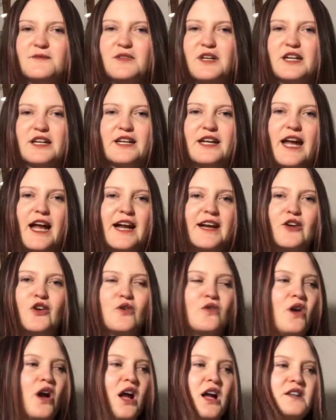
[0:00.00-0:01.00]
like
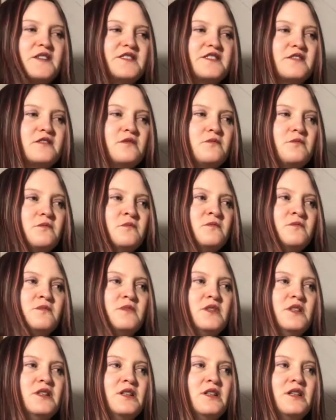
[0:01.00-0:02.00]
categorize them
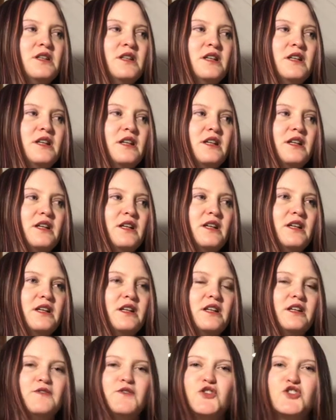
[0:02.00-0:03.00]

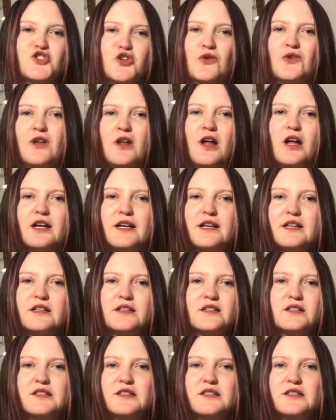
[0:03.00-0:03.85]
if you don't like it.